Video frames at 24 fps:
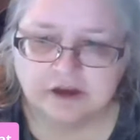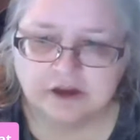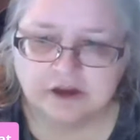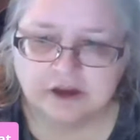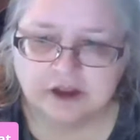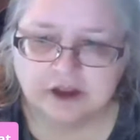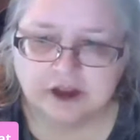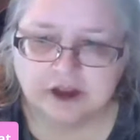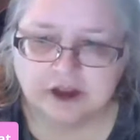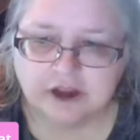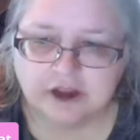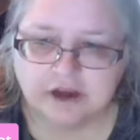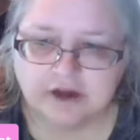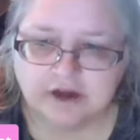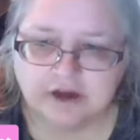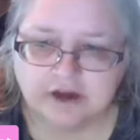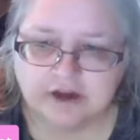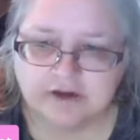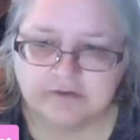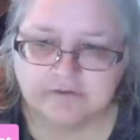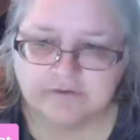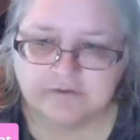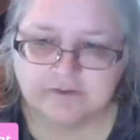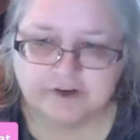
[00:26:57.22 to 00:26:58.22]
and
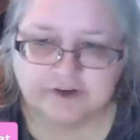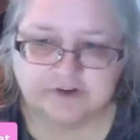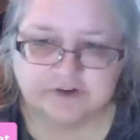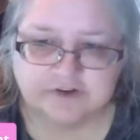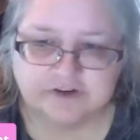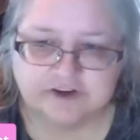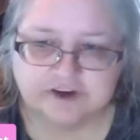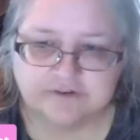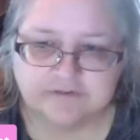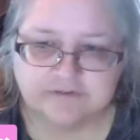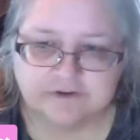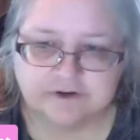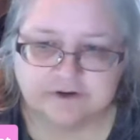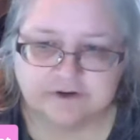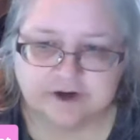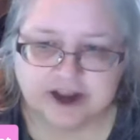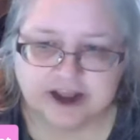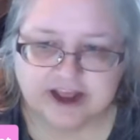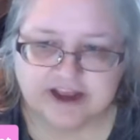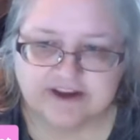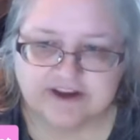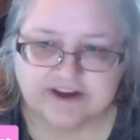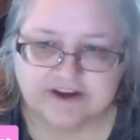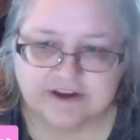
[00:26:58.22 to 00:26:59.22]
I've just never
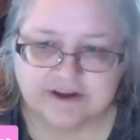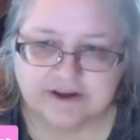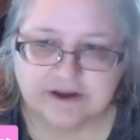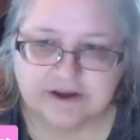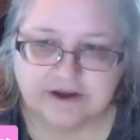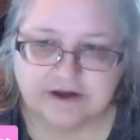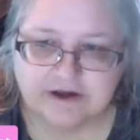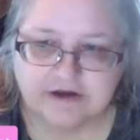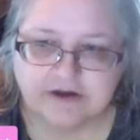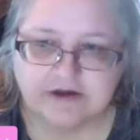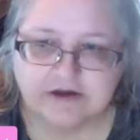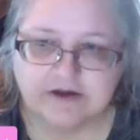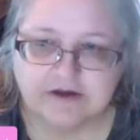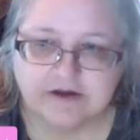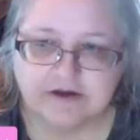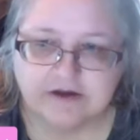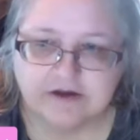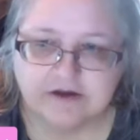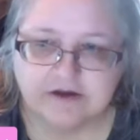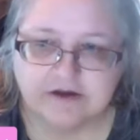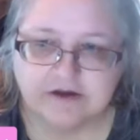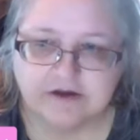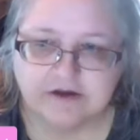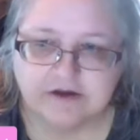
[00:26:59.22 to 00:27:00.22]
had duck.
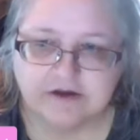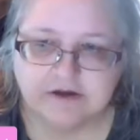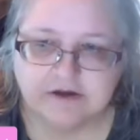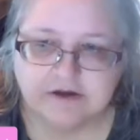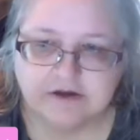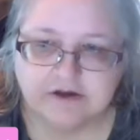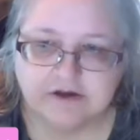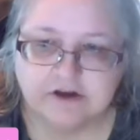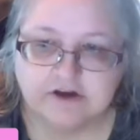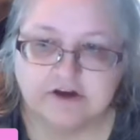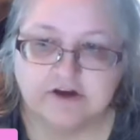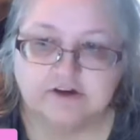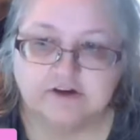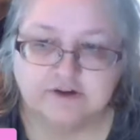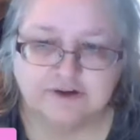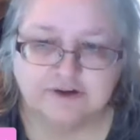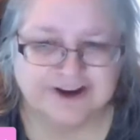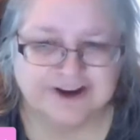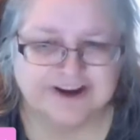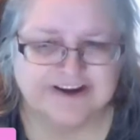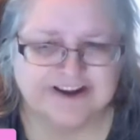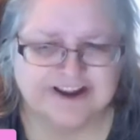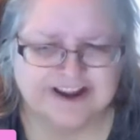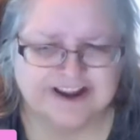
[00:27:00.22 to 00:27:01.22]

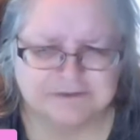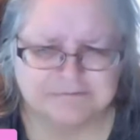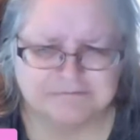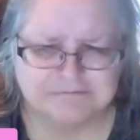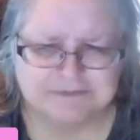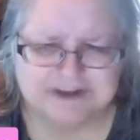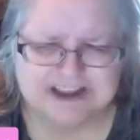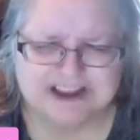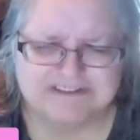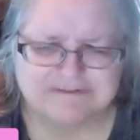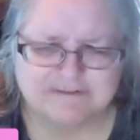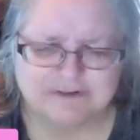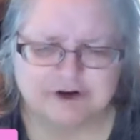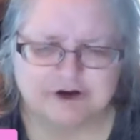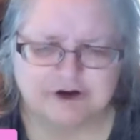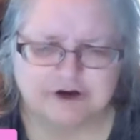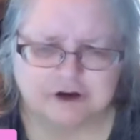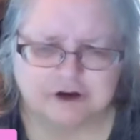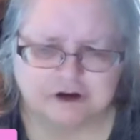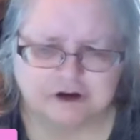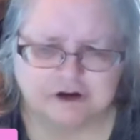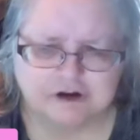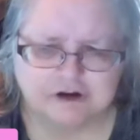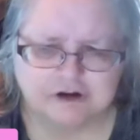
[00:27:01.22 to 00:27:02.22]
Tried to have beaver,
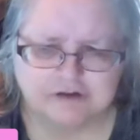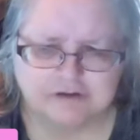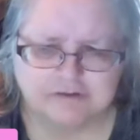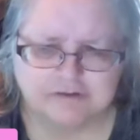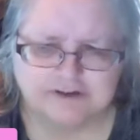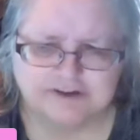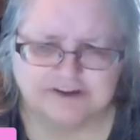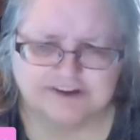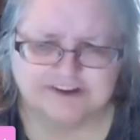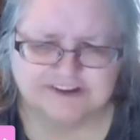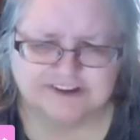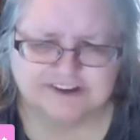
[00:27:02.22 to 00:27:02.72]
which